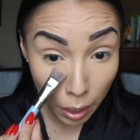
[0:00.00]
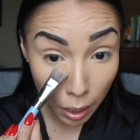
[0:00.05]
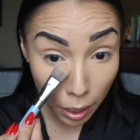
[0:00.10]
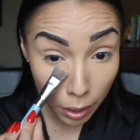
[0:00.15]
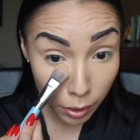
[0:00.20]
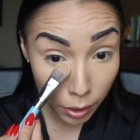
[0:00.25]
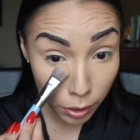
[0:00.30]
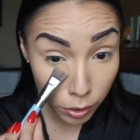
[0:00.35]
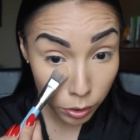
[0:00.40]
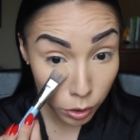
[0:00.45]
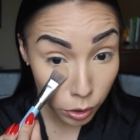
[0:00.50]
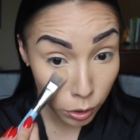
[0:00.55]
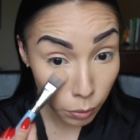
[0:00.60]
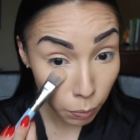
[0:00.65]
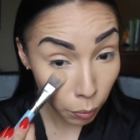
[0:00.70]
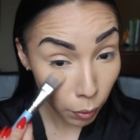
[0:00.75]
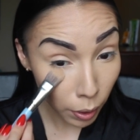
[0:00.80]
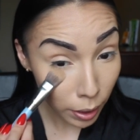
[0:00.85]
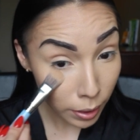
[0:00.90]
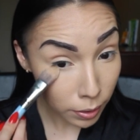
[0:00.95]
and then
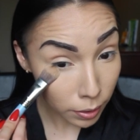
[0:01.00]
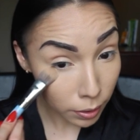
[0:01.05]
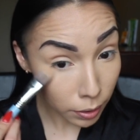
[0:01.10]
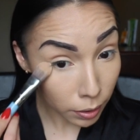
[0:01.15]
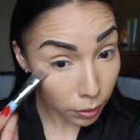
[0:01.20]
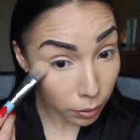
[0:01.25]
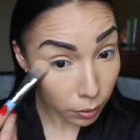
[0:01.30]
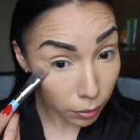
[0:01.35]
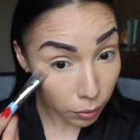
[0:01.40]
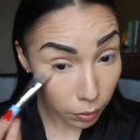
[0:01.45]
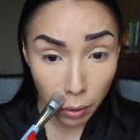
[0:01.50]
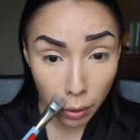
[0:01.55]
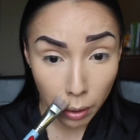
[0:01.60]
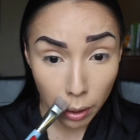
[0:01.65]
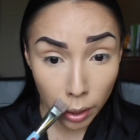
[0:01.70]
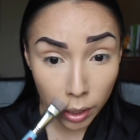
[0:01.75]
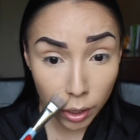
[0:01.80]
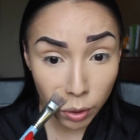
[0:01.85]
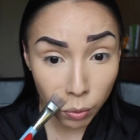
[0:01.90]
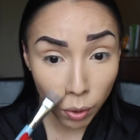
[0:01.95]
just press it
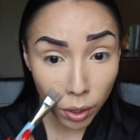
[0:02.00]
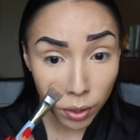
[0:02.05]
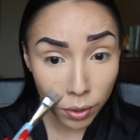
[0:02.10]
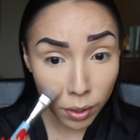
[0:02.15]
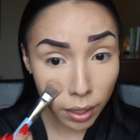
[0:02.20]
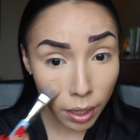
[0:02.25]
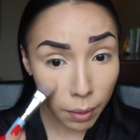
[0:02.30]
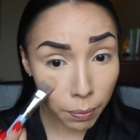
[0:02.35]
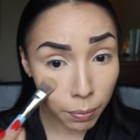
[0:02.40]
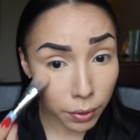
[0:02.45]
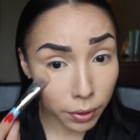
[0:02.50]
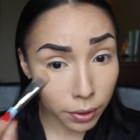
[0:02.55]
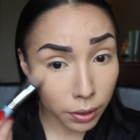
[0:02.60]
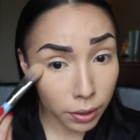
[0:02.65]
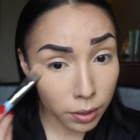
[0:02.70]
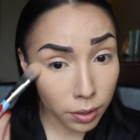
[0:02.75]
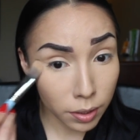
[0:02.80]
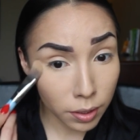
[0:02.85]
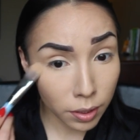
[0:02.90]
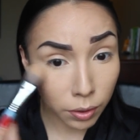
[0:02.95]
anywhere that I put
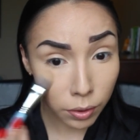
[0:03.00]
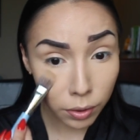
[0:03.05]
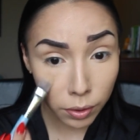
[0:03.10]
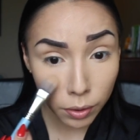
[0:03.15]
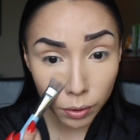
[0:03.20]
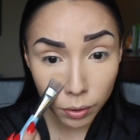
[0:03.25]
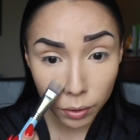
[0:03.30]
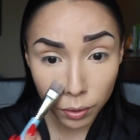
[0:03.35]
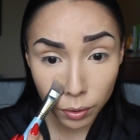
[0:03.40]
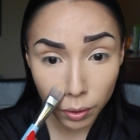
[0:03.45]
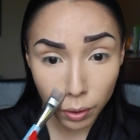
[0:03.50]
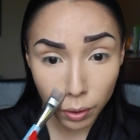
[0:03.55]
concealer.